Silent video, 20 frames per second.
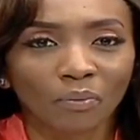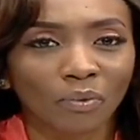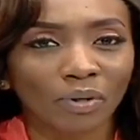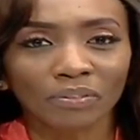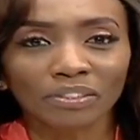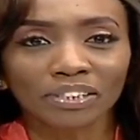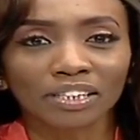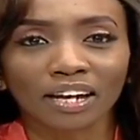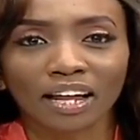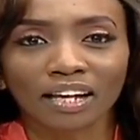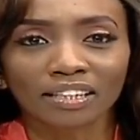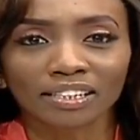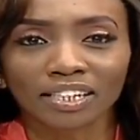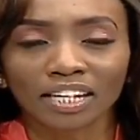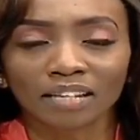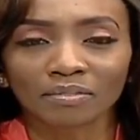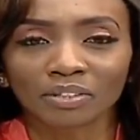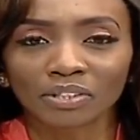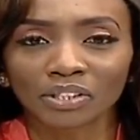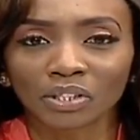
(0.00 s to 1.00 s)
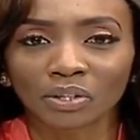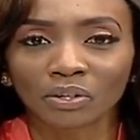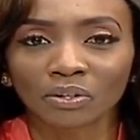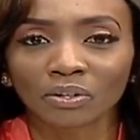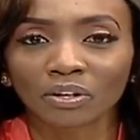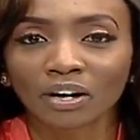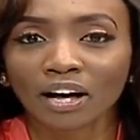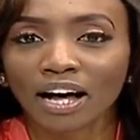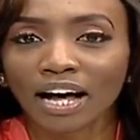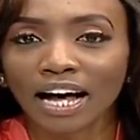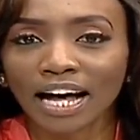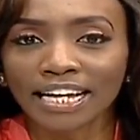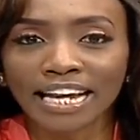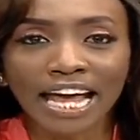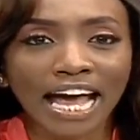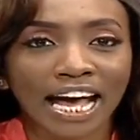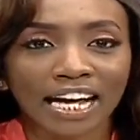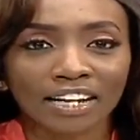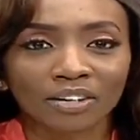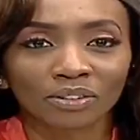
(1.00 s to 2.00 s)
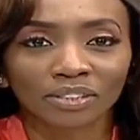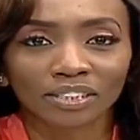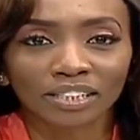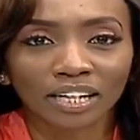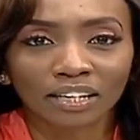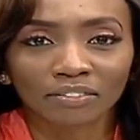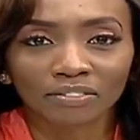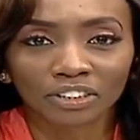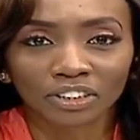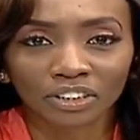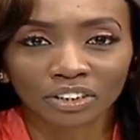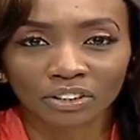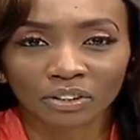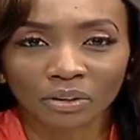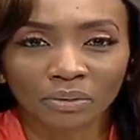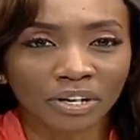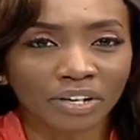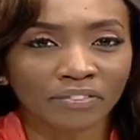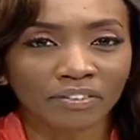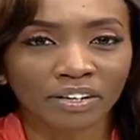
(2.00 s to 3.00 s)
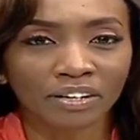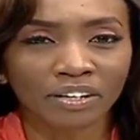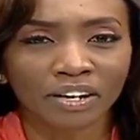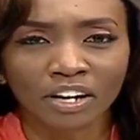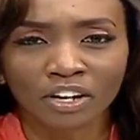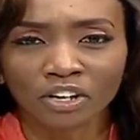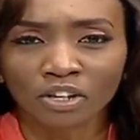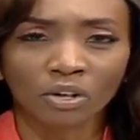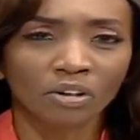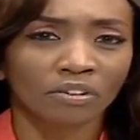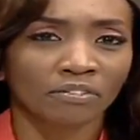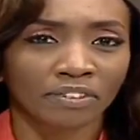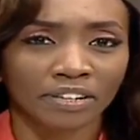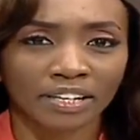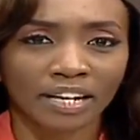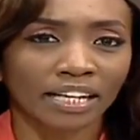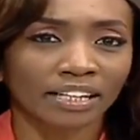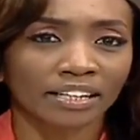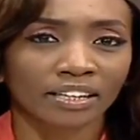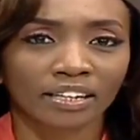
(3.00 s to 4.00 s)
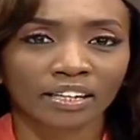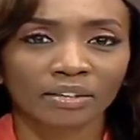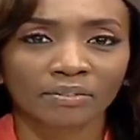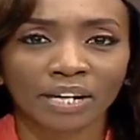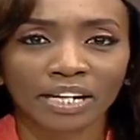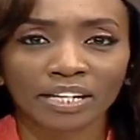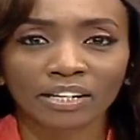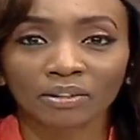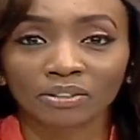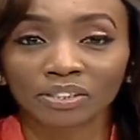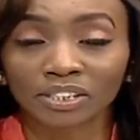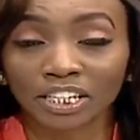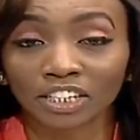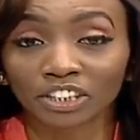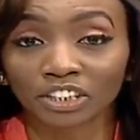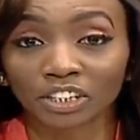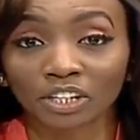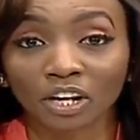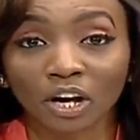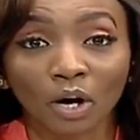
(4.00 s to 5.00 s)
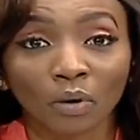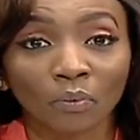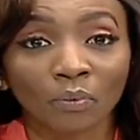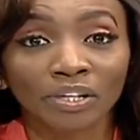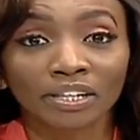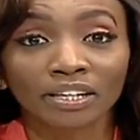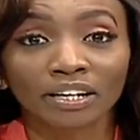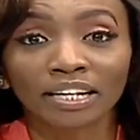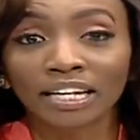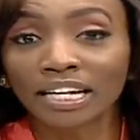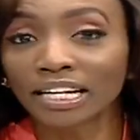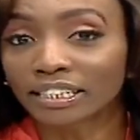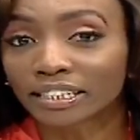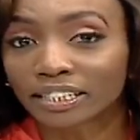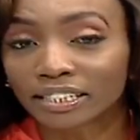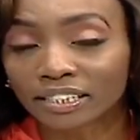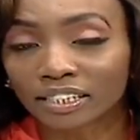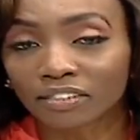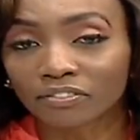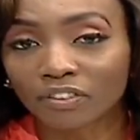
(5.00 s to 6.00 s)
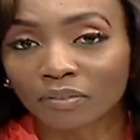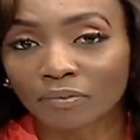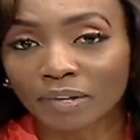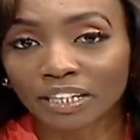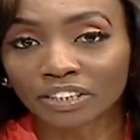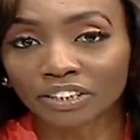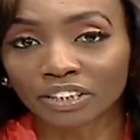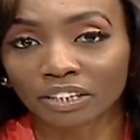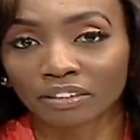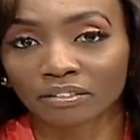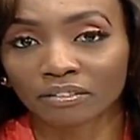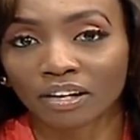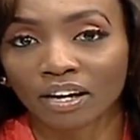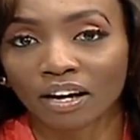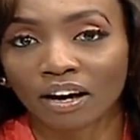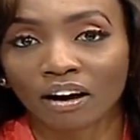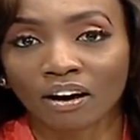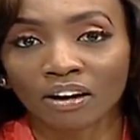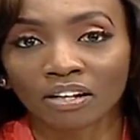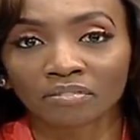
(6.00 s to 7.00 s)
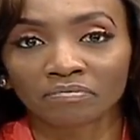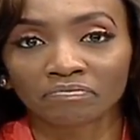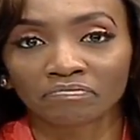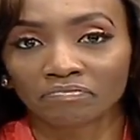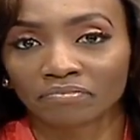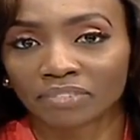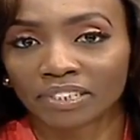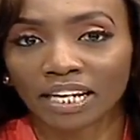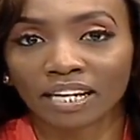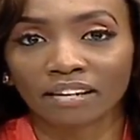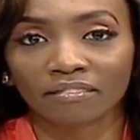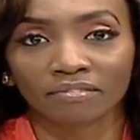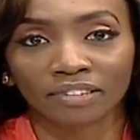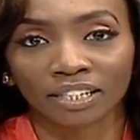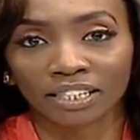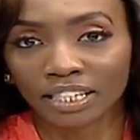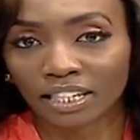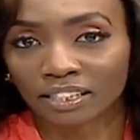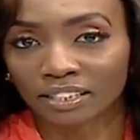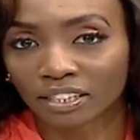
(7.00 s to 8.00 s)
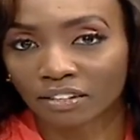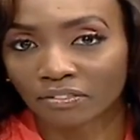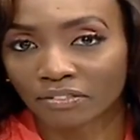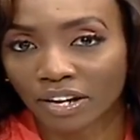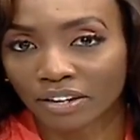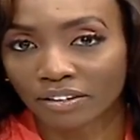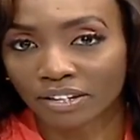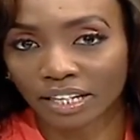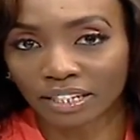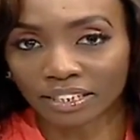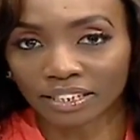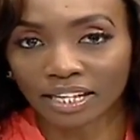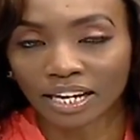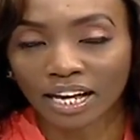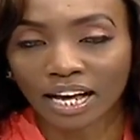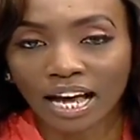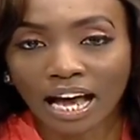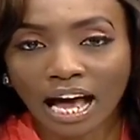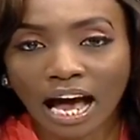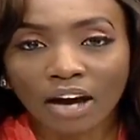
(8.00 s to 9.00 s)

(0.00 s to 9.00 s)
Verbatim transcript: When was the last time you saw an ad on television or even your vernacular radio station with latest information on, say, the Delta variant,